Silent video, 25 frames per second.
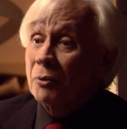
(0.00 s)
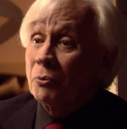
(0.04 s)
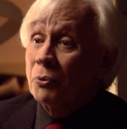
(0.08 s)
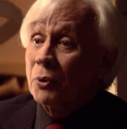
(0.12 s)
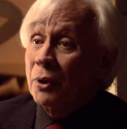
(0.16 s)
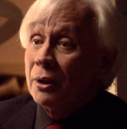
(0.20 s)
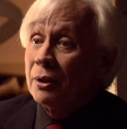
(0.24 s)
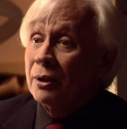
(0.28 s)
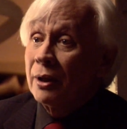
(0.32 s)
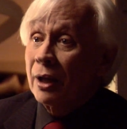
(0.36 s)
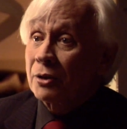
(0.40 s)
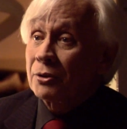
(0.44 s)

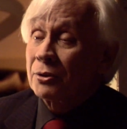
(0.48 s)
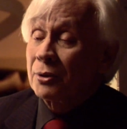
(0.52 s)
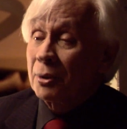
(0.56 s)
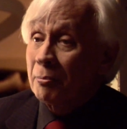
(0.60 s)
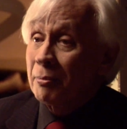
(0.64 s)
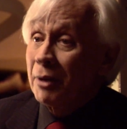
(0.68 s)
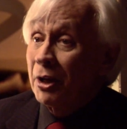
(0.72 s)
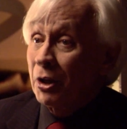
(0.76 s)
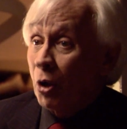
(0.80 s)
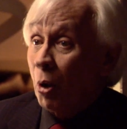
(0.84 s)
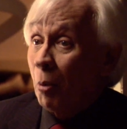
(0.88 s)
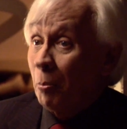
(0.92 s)
We actually
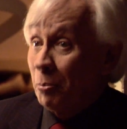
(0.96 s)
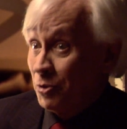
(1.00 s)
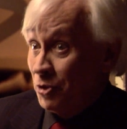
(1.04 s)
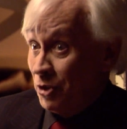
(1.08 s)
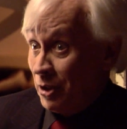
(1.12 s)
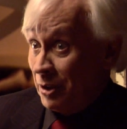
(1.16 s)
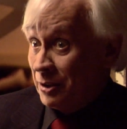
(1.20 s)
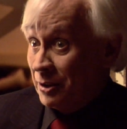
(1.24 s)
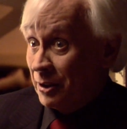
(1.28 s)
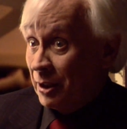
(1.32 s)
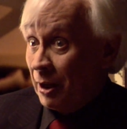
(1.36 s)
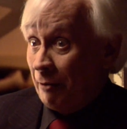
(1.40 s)
make
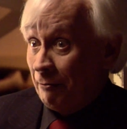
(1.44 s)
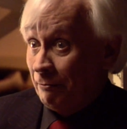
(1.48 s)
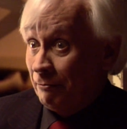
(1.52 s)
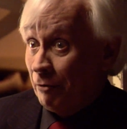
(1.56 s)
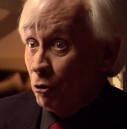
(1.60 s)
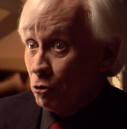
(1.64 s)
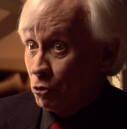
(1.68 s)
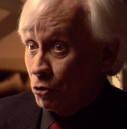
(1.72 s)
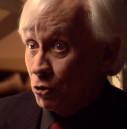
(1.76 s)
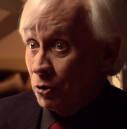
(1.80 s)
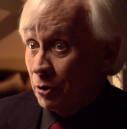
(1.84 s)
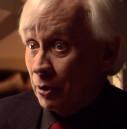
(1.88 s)
objects that are
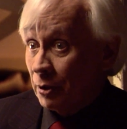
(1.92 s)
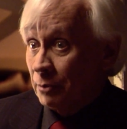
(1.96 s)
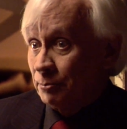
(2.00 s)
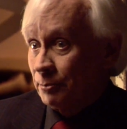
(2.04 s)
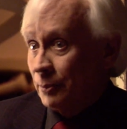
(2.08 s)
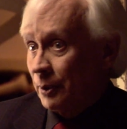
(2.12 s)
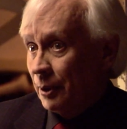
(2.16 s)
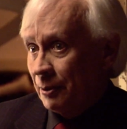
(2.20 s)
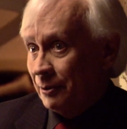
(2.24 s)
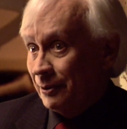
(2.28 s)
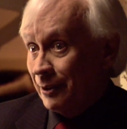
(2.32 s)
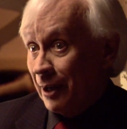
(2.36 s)
functional,
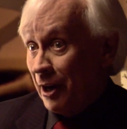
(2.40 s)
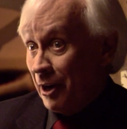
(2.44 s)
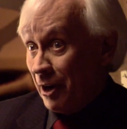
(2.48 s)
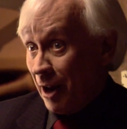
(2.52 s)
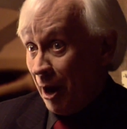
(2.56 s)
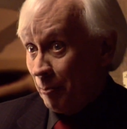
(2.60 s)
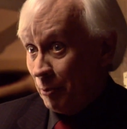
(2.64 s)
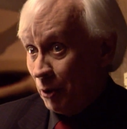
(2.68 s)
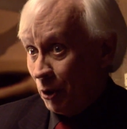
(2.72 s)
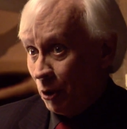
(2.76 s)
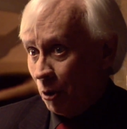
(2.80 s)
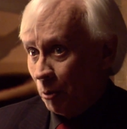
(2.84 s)

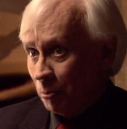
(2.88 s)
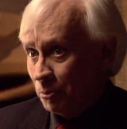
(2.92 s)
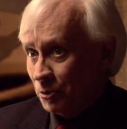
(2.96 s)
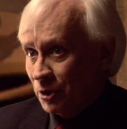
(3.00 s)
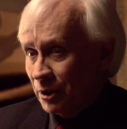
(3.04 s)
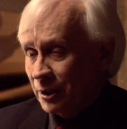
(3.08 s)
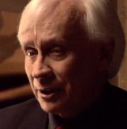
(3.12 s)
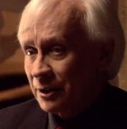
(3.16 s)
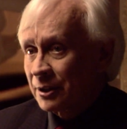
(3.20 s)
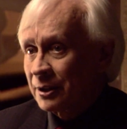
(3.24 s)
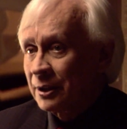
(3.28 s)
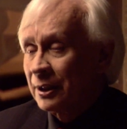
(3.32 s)
dynamic
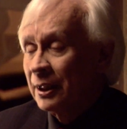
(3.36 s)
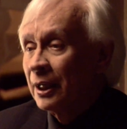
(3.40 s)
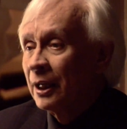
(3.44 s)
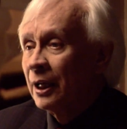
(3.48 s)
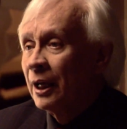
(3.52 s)
objects.